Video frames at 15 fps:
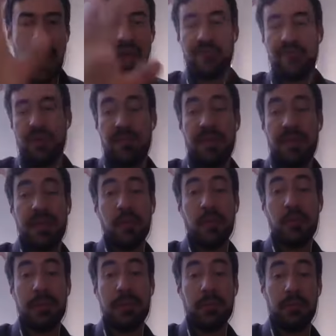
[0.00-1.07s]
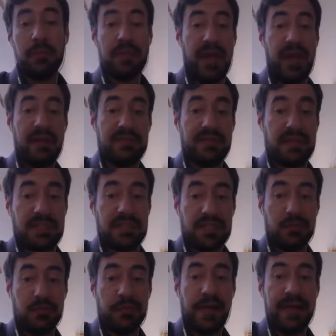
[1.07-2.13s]
I've, I've met other people that have
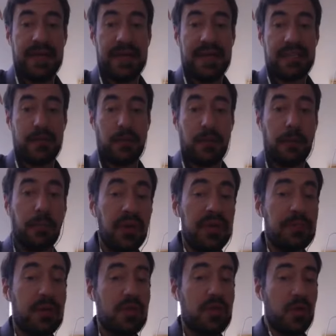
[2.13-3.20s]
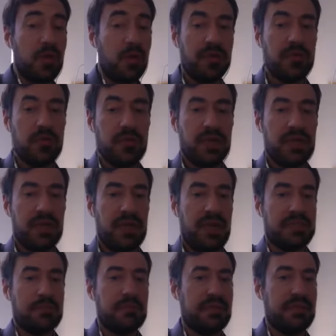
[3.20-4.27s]
successful podcasts. They're pretty much only doing it
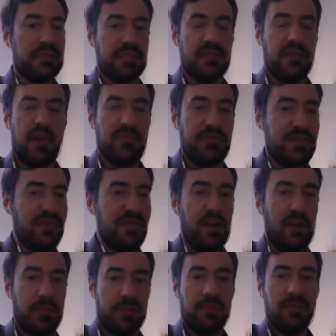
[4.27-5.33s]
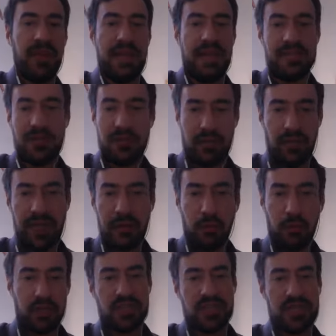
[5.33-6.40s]
as a business development play. So they're like, we're
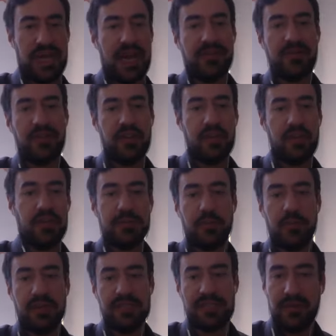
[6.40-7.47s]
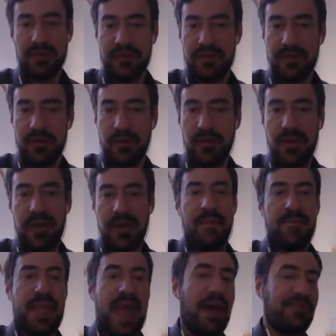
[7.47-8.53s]
just going to have on the people we sell to
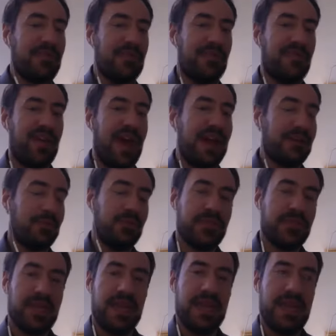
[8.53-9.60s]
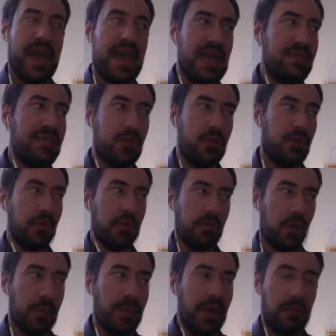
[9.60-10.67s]
after the fact we'll say hey if you want to learn
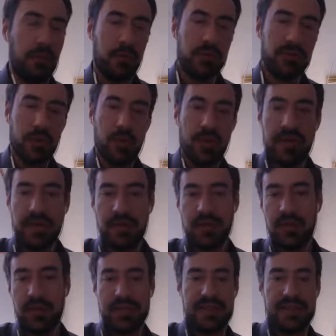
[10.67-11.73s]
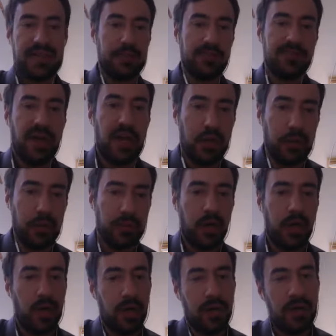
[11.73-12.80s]
more about what we're doing you know let's set up a follow-up
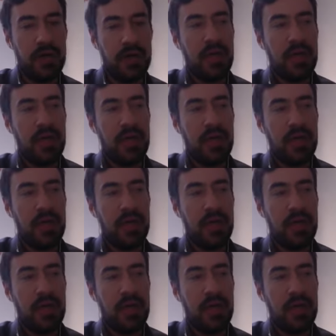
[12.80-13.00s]
call